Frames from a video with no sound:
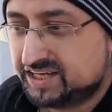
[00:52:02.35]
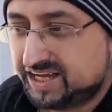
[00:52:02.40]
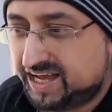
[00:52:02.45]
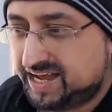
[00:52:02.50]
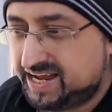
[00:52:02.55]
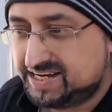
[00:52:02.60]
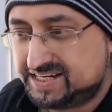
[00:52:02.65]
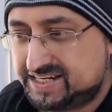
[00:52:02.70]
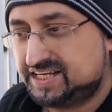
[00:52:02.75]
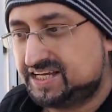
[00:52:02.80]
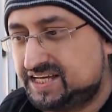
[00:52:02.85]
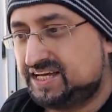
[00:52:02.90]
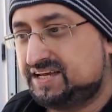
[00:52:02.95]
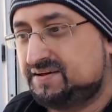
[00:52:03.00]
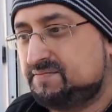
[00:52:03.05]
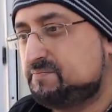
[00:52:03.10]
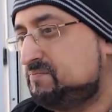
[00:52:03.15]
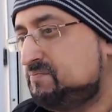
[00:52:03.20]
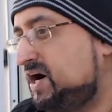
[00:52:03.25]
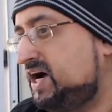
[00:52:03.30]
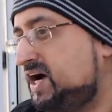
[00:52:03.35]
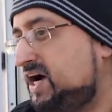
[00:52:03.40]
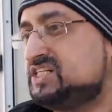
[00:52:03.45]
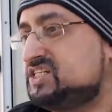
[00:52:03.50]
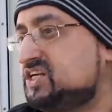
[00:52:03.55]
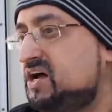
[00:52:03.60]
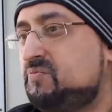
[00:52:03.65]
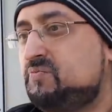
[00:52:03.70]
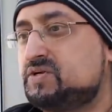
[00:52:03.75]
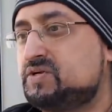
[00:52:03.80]
And my
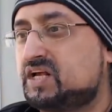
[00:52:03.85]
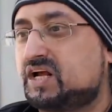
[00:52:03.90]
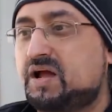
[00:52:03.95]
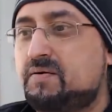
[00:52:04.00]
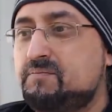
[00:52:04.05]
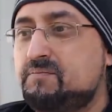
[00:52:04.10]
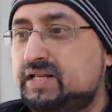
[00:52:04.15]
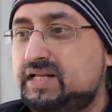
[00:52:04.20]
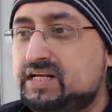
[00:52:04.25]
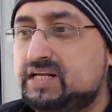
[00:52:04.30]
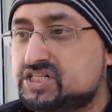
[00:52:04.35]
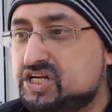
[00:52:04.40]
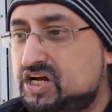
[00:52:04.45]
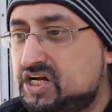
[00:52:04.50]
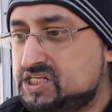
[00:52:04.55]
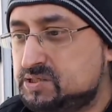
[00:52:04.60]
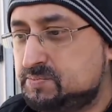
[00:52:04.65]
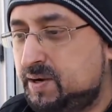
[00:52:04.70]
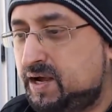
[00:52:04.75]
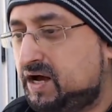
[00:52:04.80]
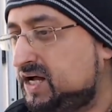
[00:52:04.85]
design was like a million times better.